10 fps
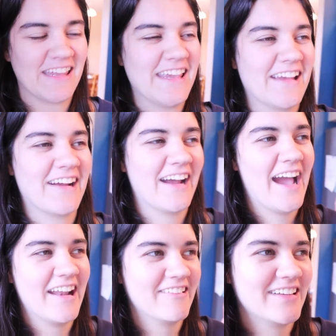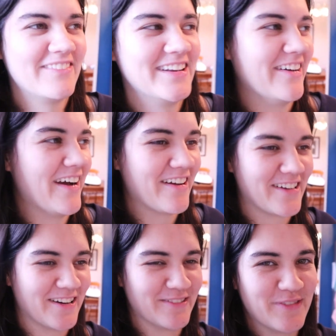here. I don't even know how
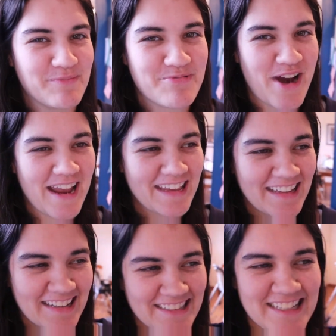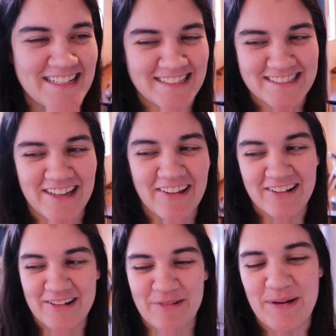good of a prank it is. I just saw it
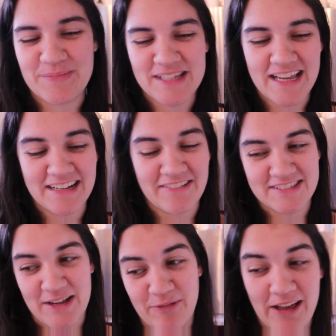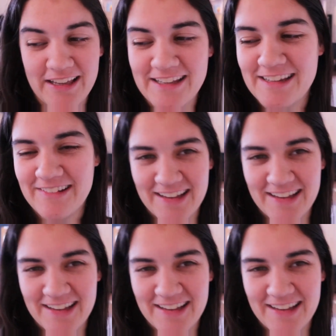on a website and I was like, well, I can do